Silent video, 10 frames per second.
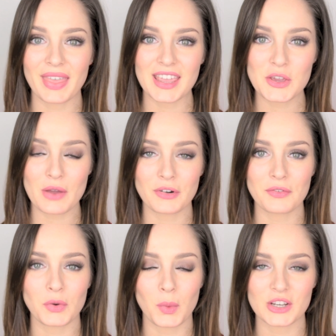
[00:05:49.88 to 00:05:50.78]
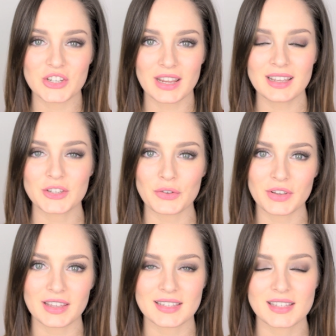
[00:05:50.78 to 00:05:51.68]
Thank you everyone for watching. Don't
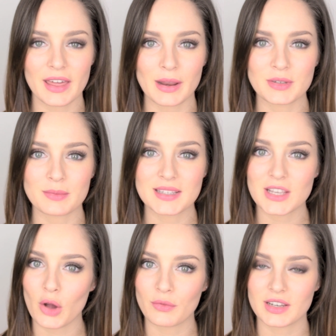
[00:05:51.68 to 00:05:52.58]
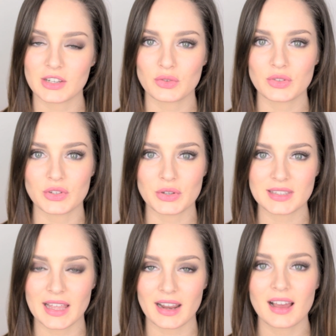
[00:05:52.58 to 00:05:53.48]
forget to sign up to Missy Confidential's
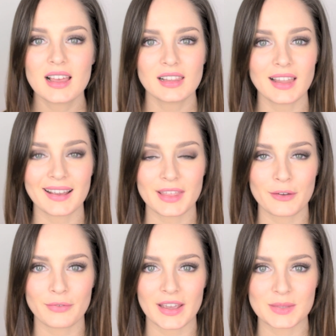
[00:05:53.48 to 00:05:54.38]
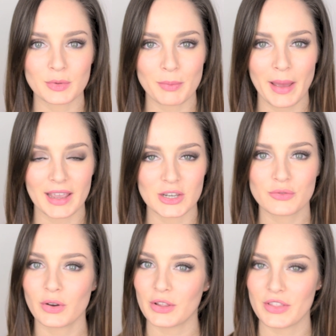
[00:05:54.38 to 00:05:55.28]
newsletter, like their Facebook page,
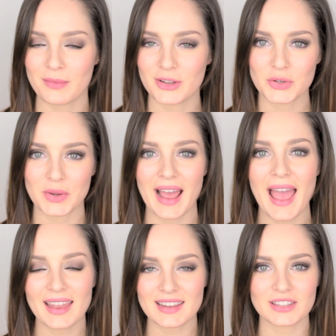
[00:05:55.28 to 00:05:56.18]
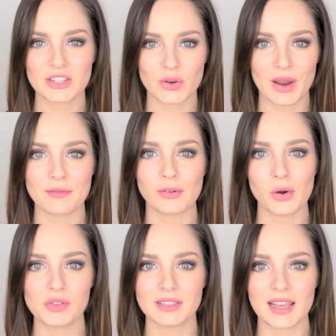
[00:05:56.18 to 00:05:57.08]
follow them on Twitter and Instagram for
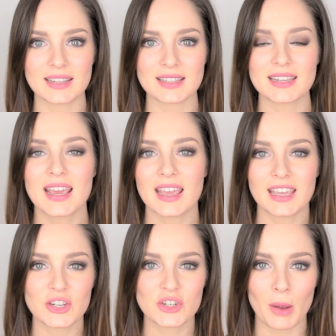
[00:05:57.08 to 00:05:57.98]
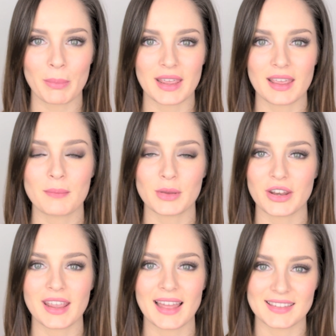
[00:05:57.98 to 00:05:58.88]
all the latest in shopping,
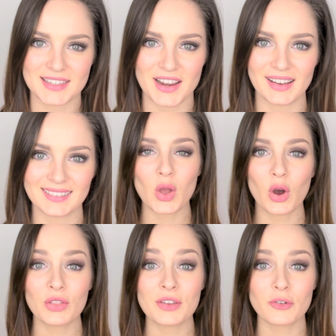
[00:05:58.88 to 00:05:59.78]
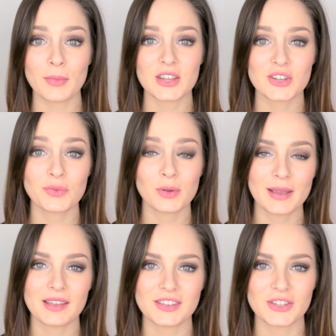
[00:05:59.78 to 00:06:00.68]
beauty and style. All the information will
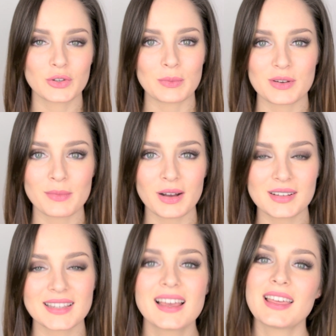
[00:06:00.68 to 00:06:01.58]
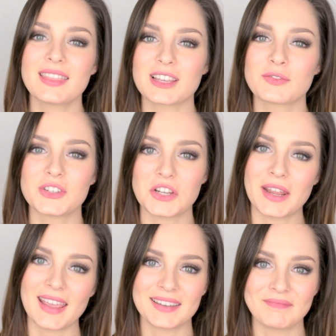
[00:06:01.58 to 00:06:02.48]
be in the description box. Thanks for
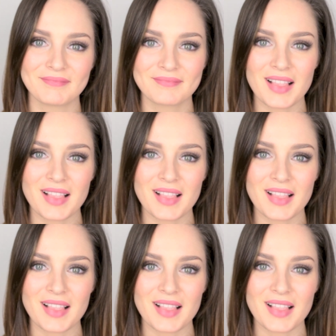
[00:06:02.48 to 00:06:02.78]
tuning in.